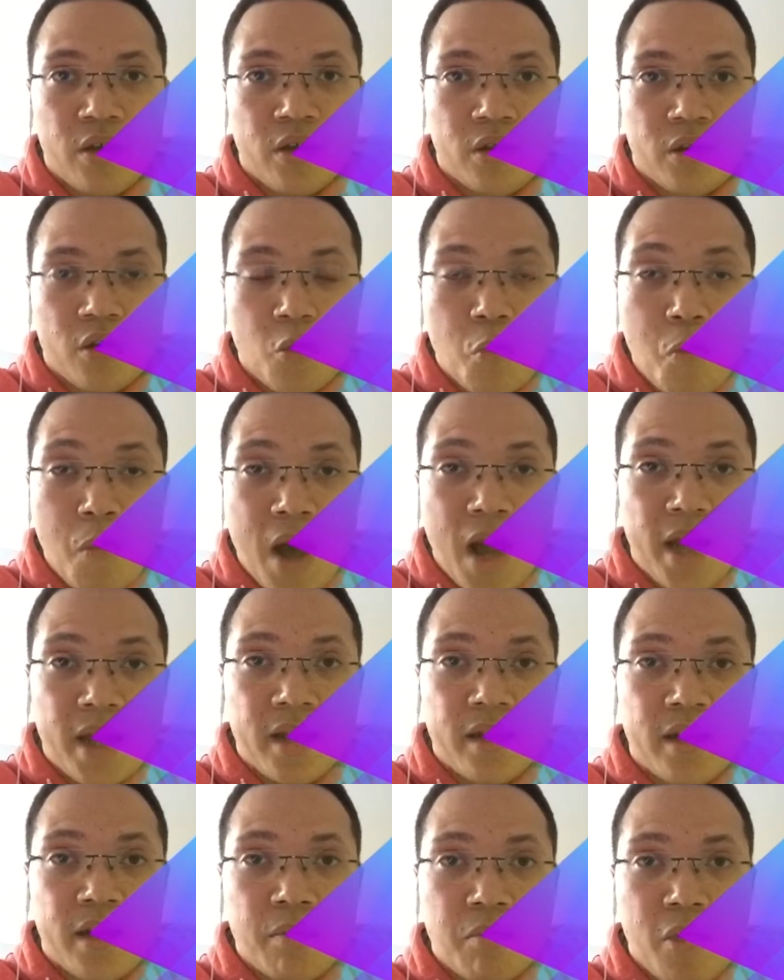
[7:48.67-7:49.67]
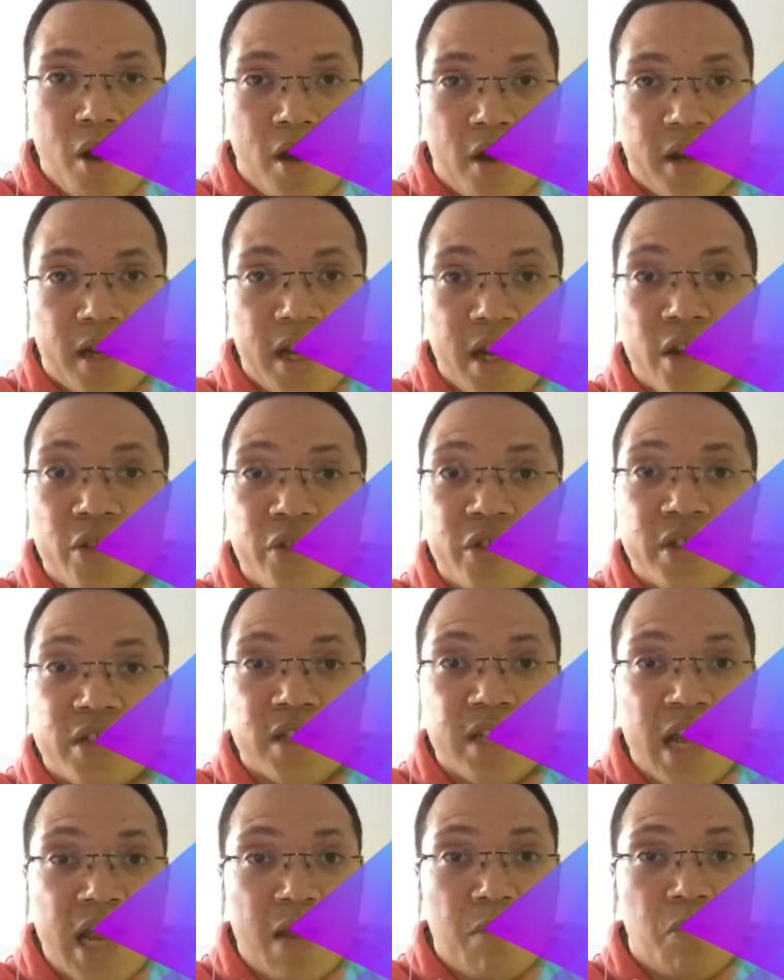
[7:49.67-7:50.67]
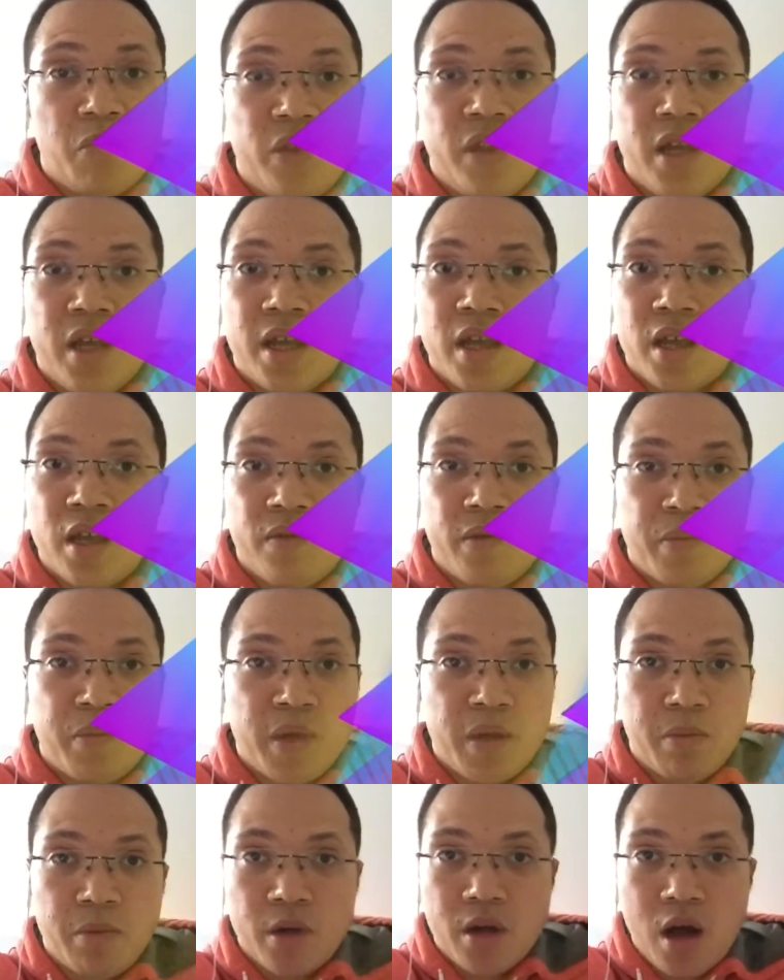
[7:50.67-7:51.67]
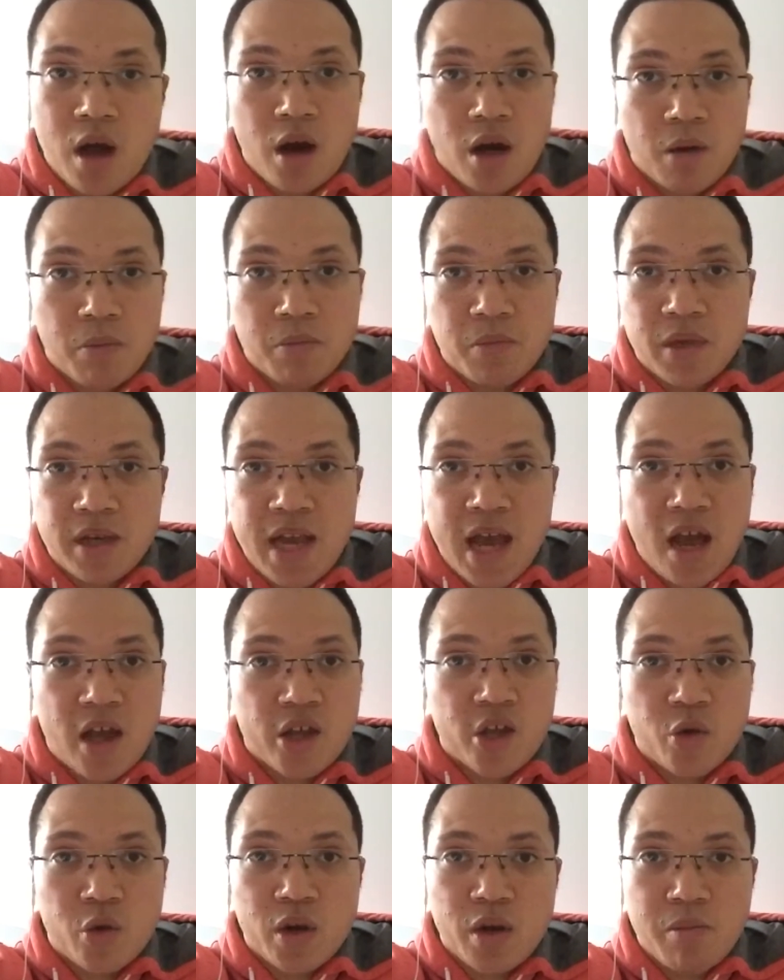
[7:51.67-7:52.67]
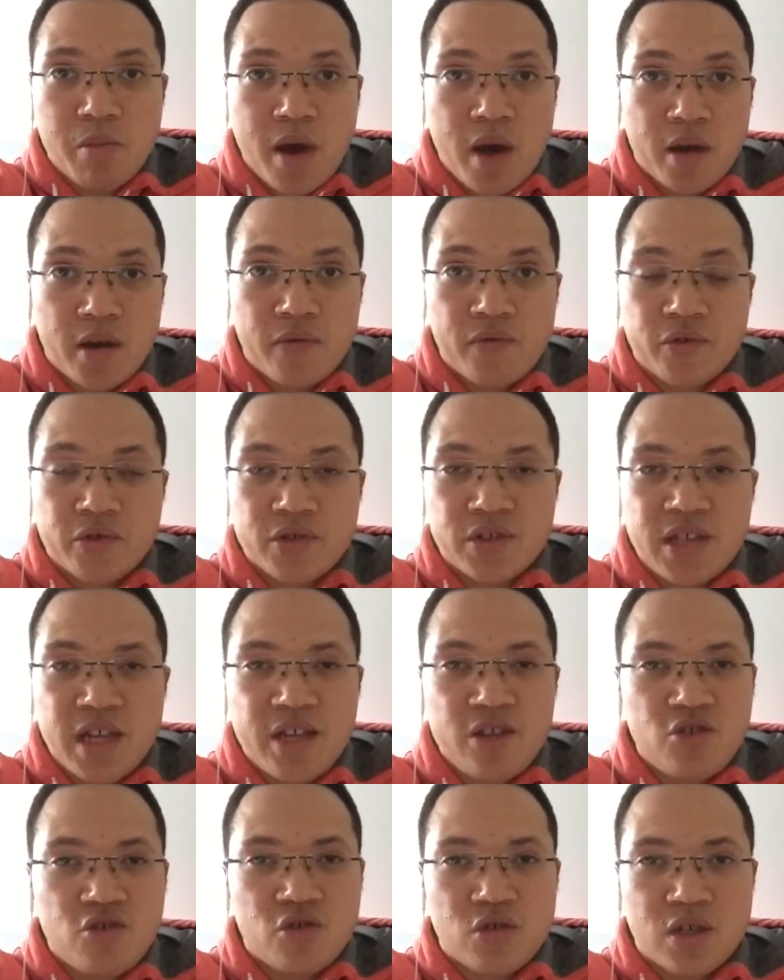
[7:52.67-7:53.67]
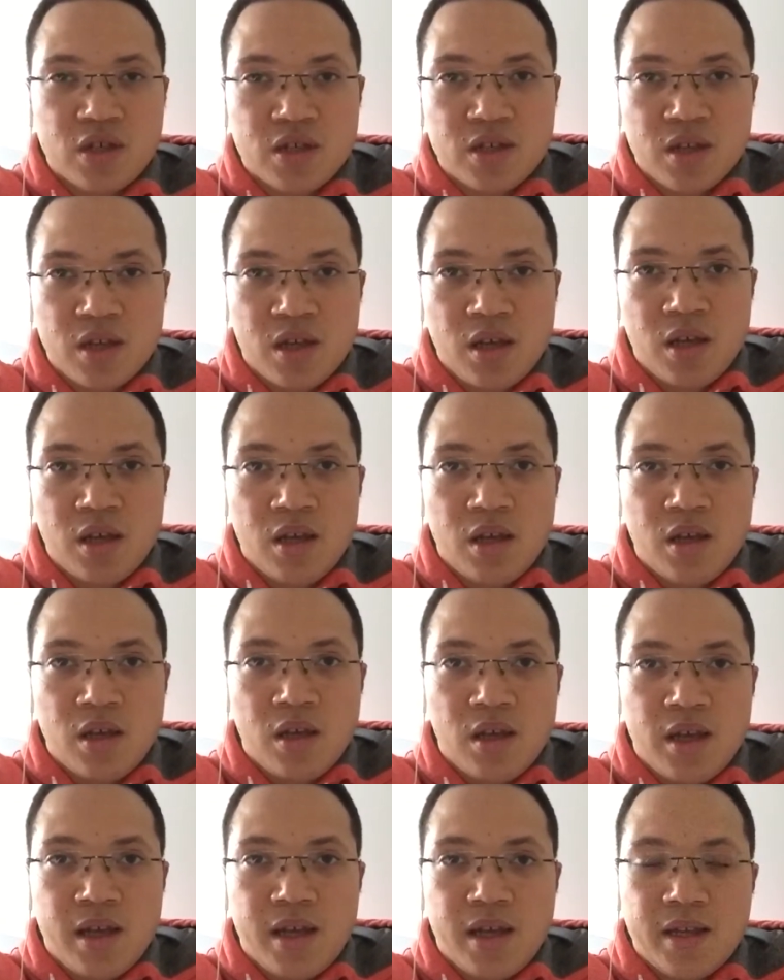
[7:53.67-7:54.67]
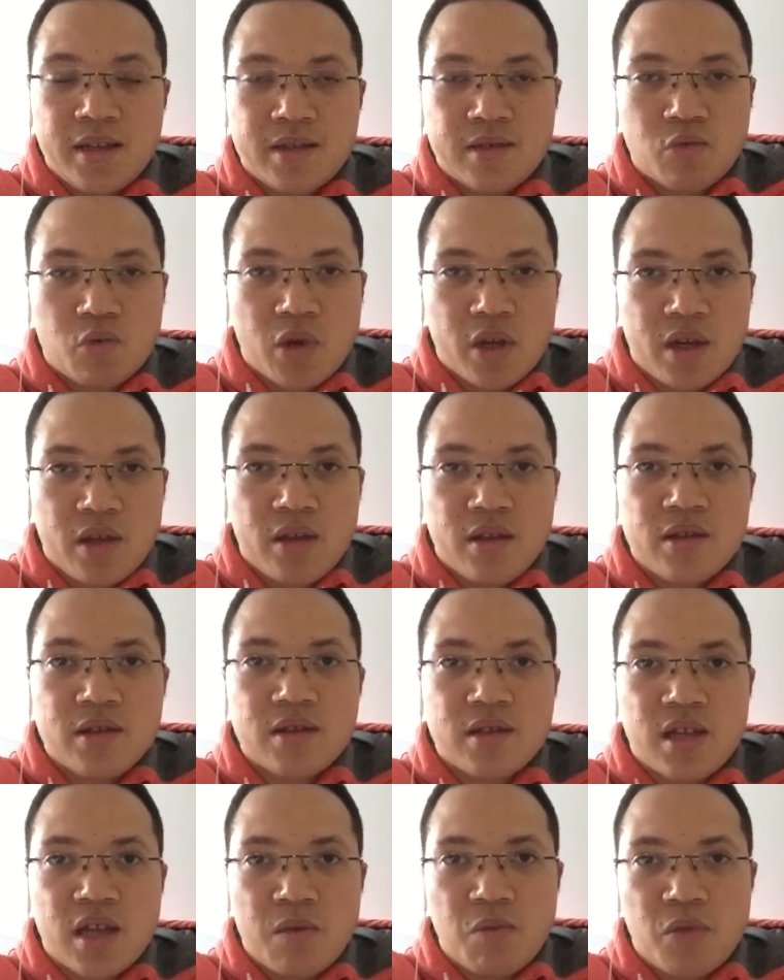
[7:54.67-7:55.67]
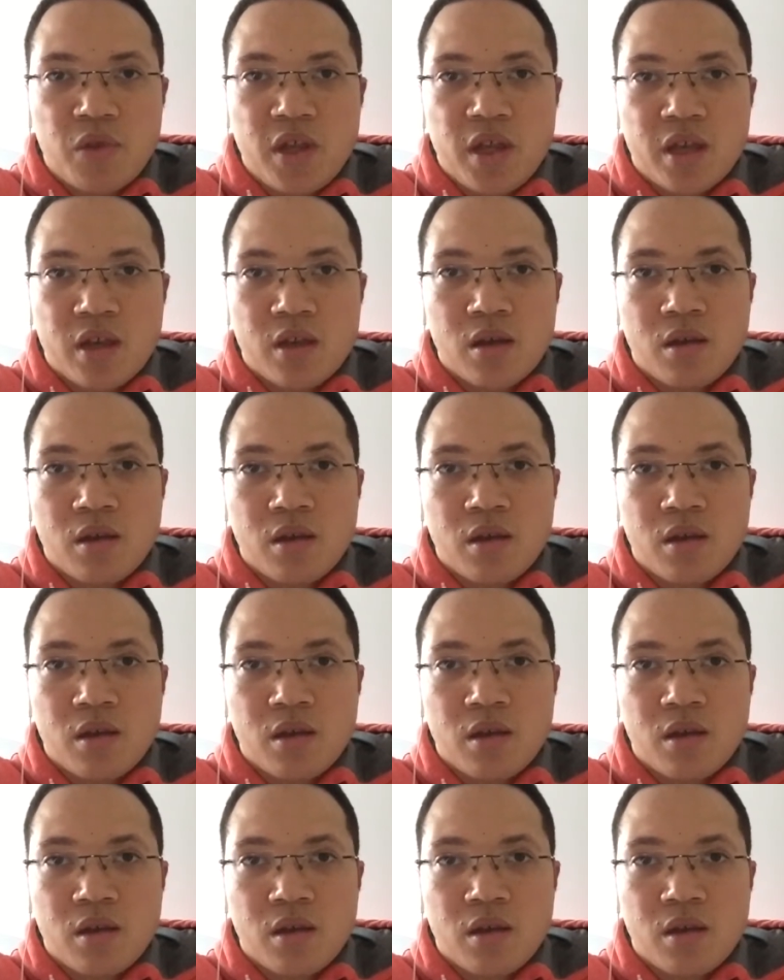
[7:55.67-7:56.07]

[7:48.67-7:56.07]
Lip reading: You know, mind and body are the same thing. Even people have been arguing about it for centuries. It's one and the same thing,